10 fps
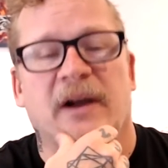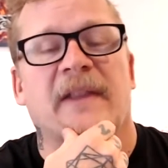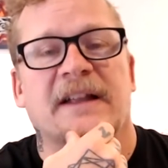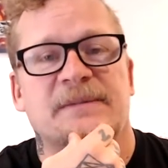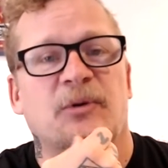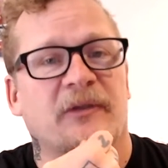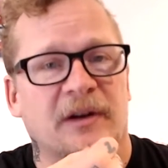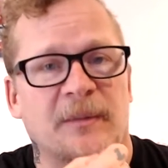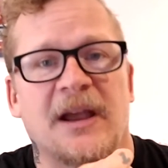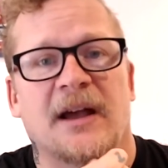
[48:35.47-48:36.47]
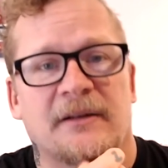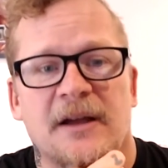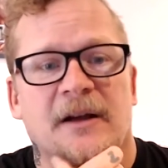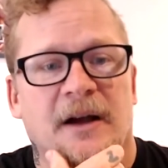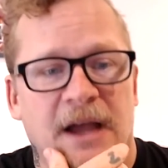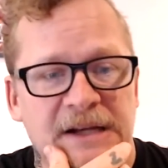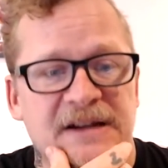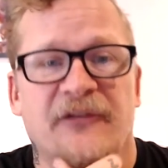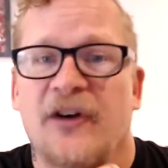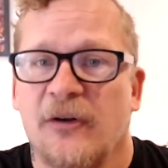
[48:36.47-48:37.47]
And that's proving to be a, a
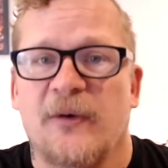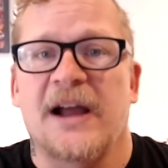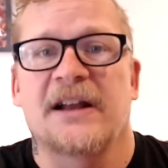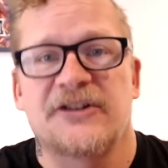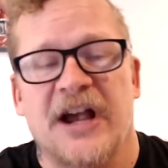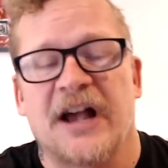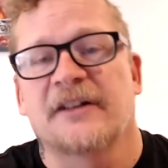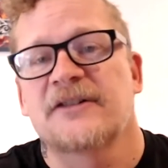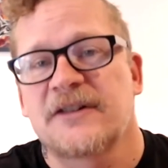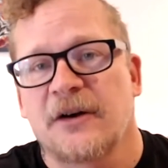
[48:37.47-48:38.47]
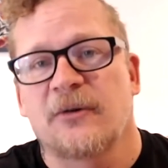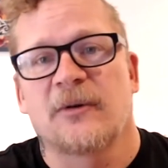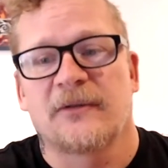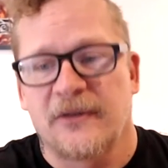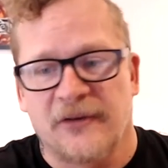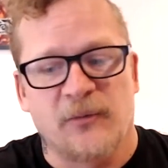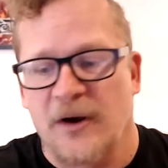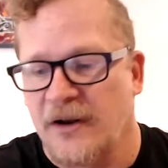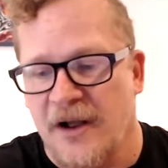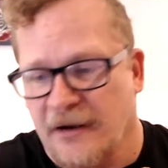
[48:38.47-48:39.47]
difficult writing challenge. So we're just
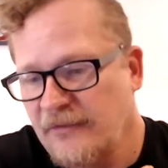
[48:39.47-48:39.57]
working on it.